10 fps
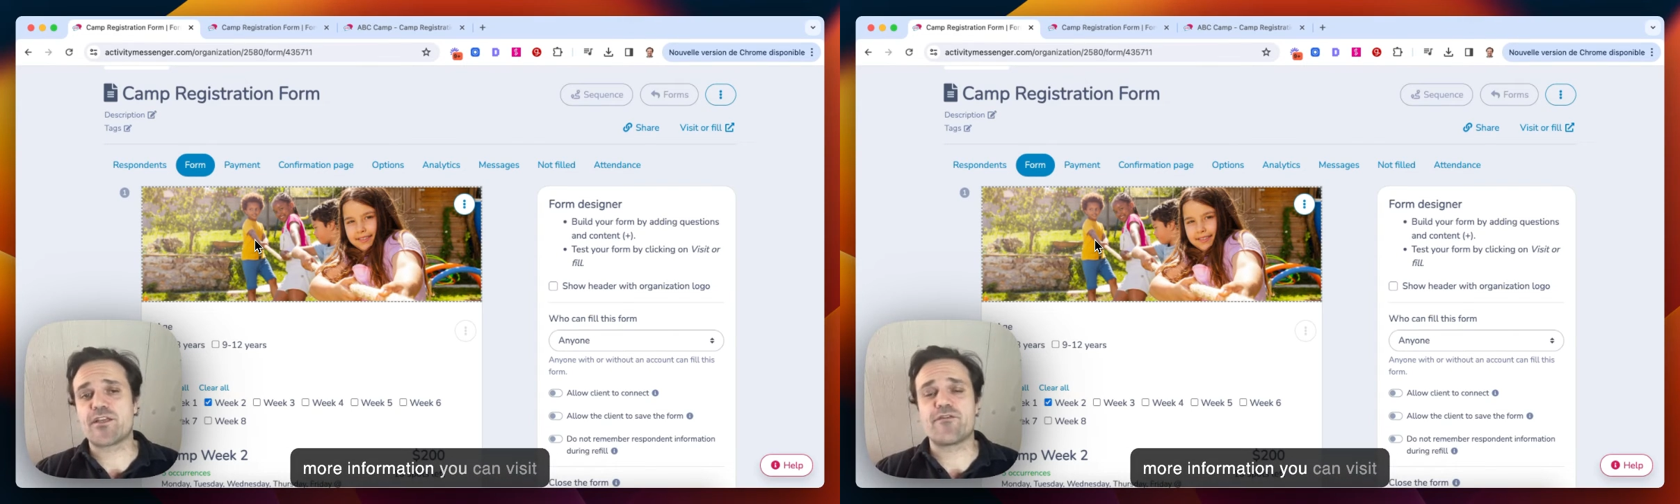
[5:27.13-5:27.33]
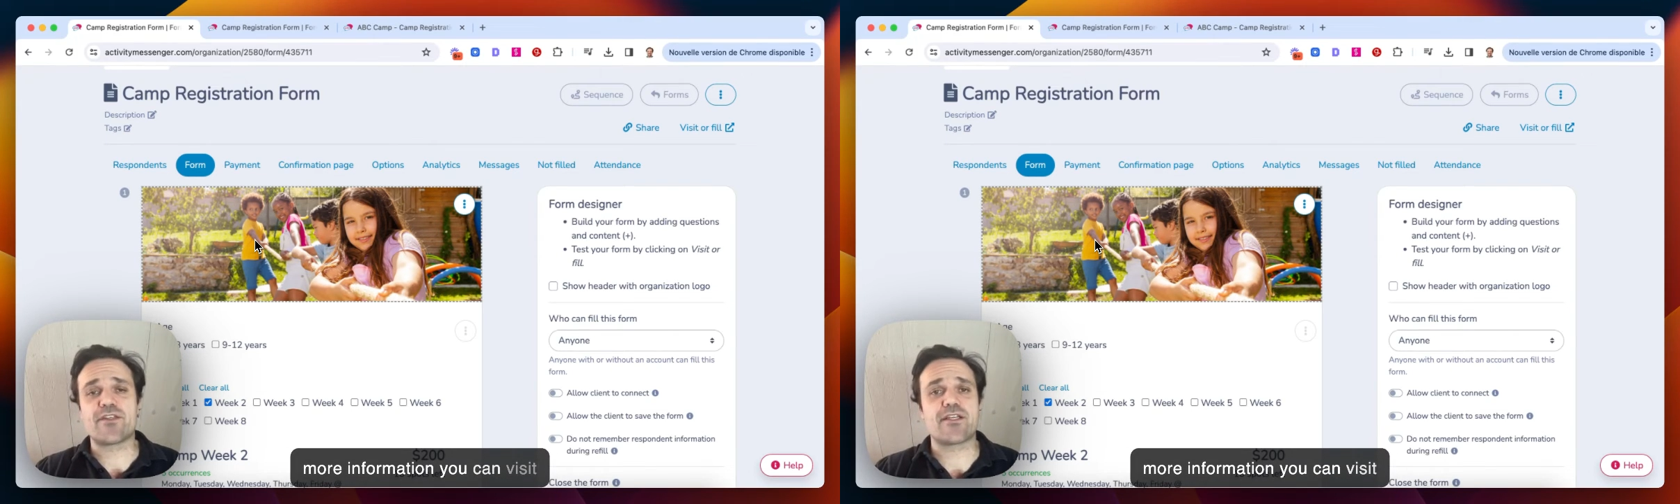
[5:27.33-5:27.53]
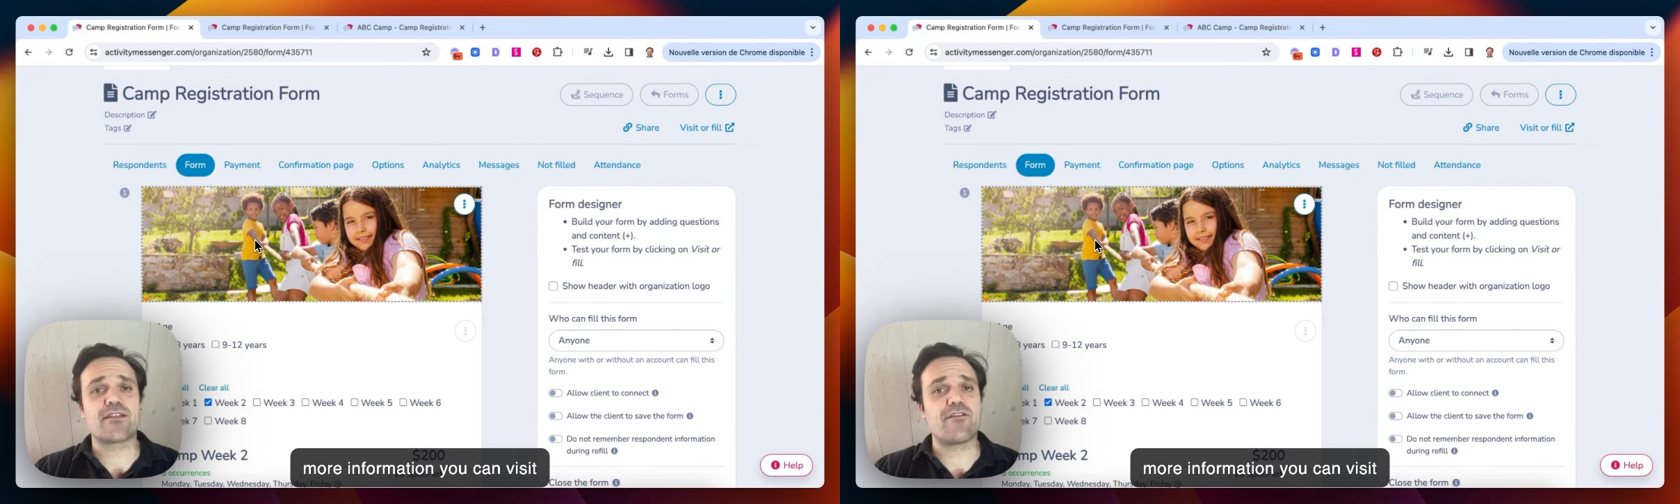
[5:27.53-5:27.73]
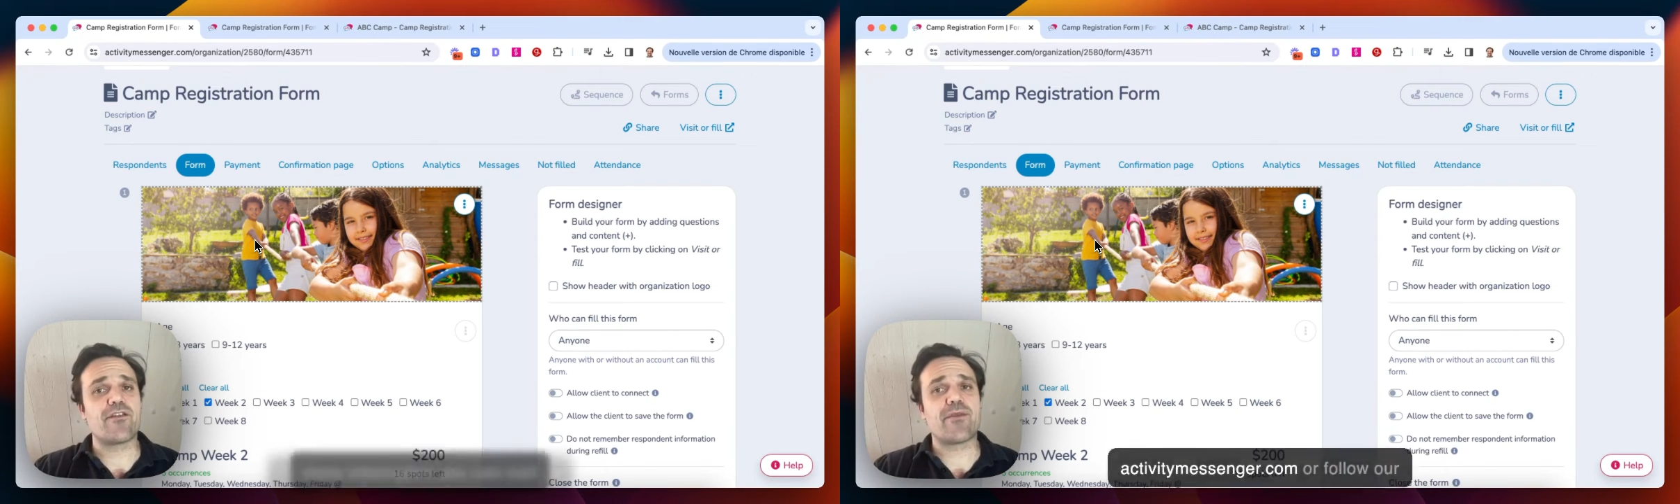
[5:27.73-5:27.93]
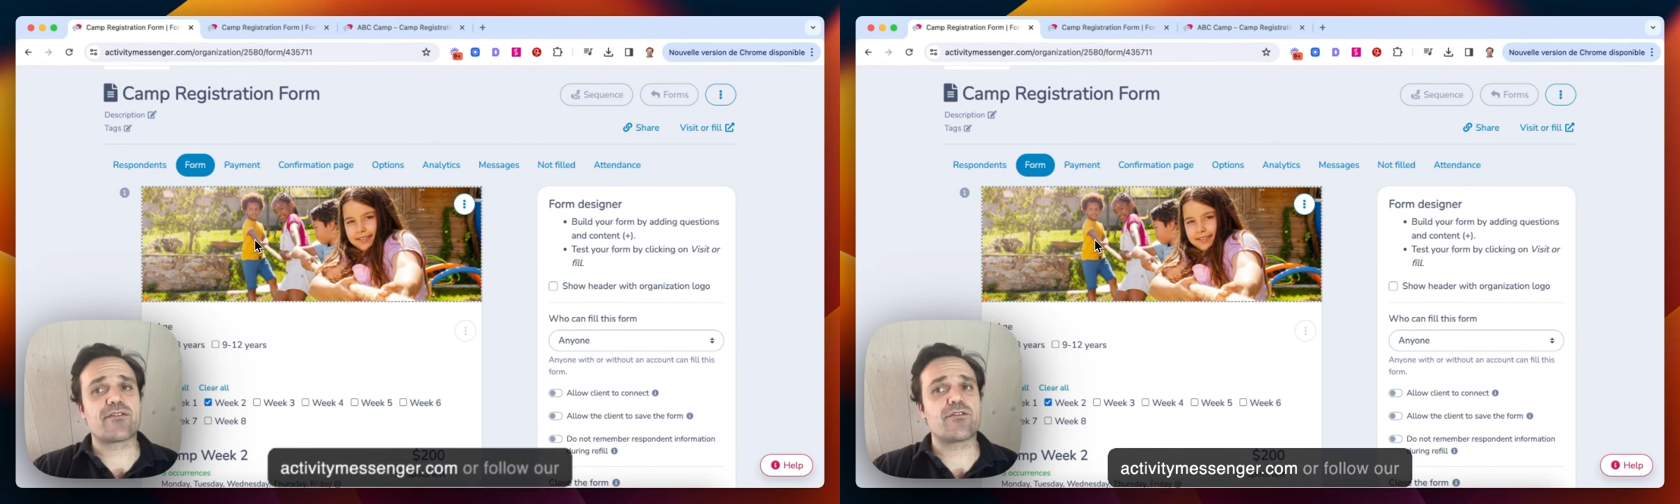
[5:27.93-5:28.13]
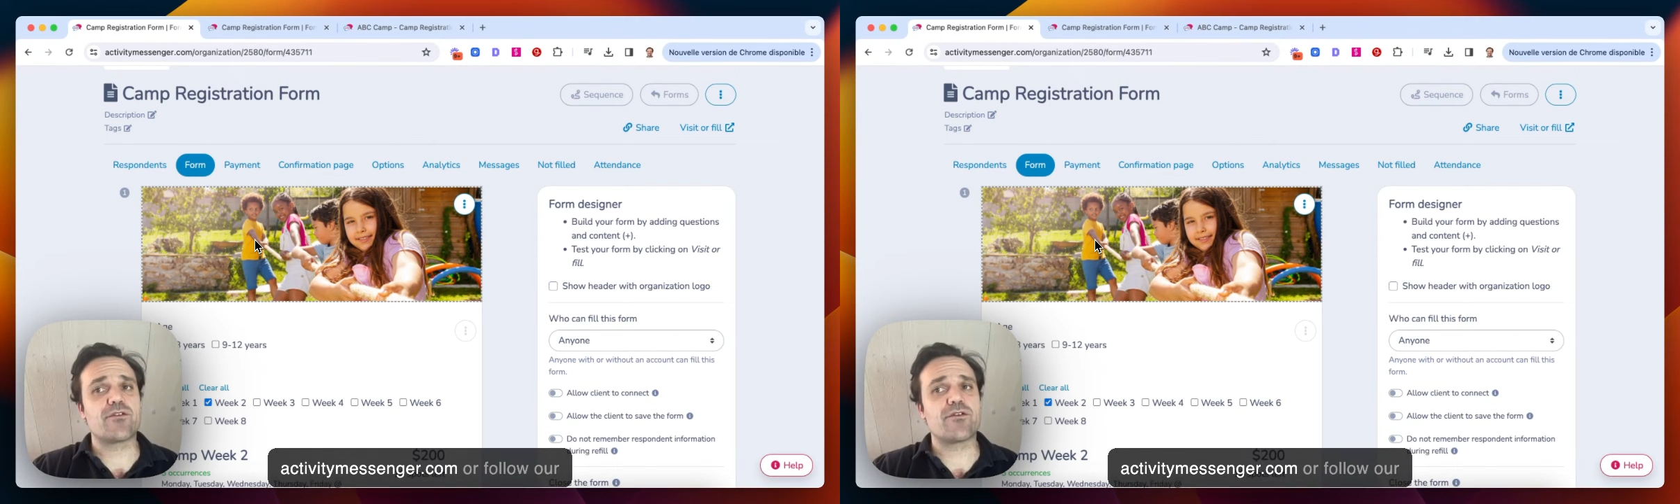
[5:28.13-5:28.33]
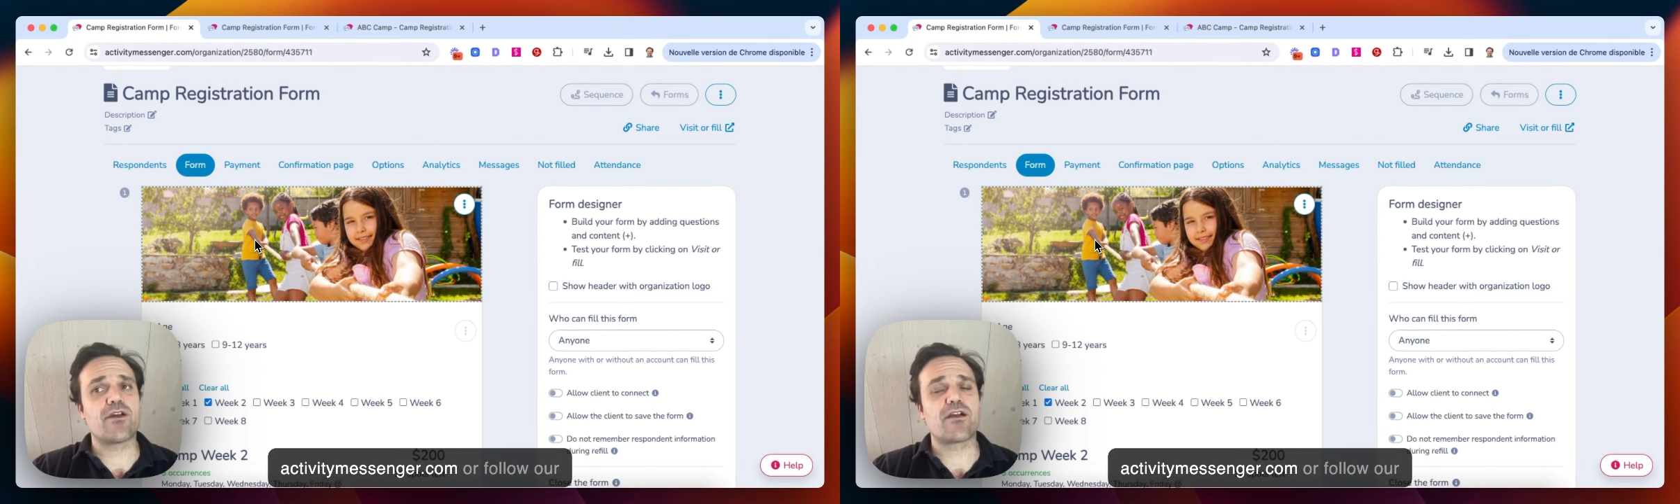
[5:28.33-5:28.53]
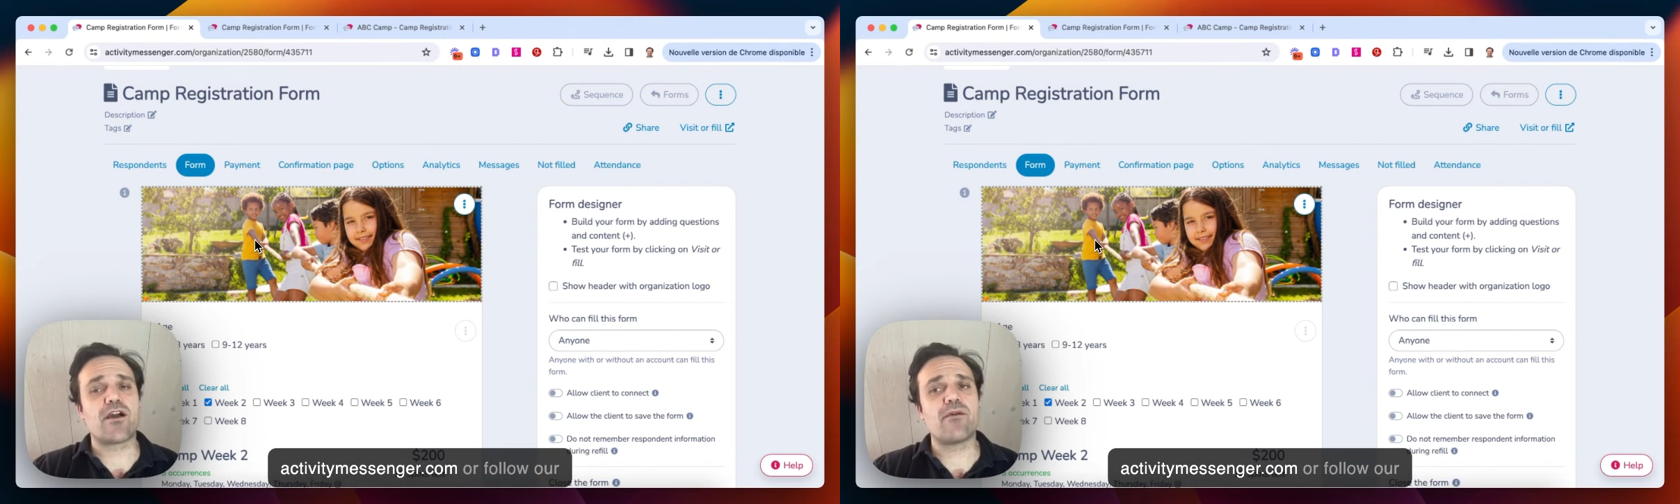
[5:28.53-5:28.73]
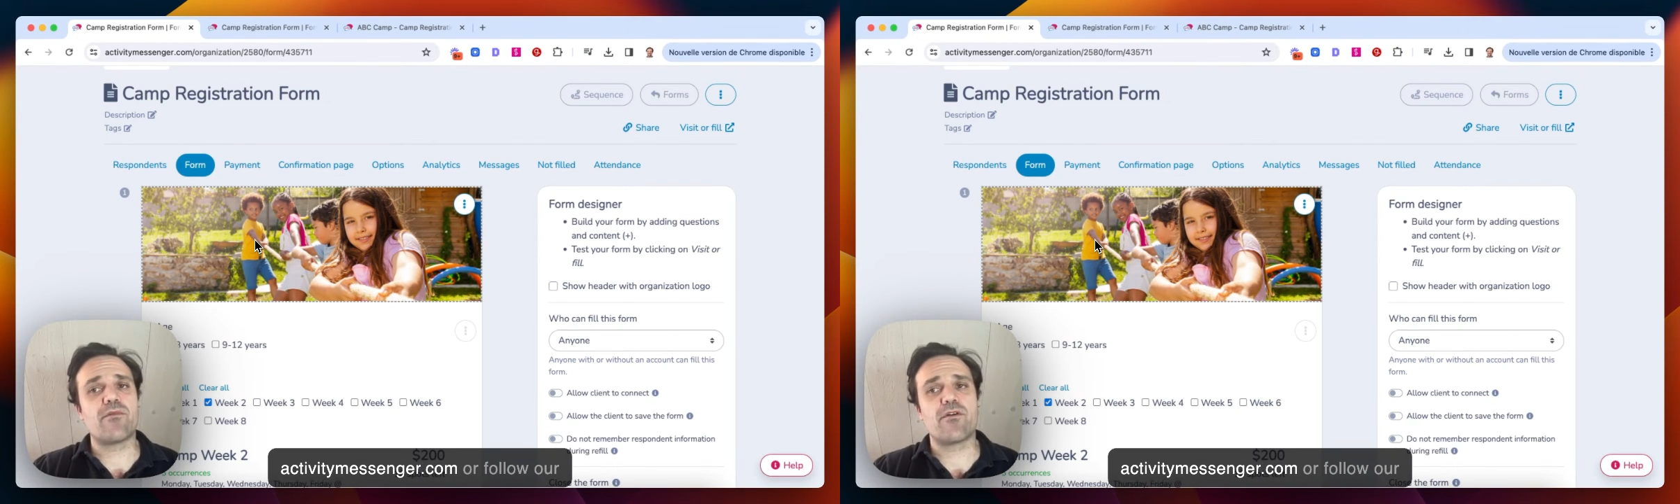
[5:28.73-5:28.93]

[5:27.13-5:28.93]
you can visit activitymessenger.com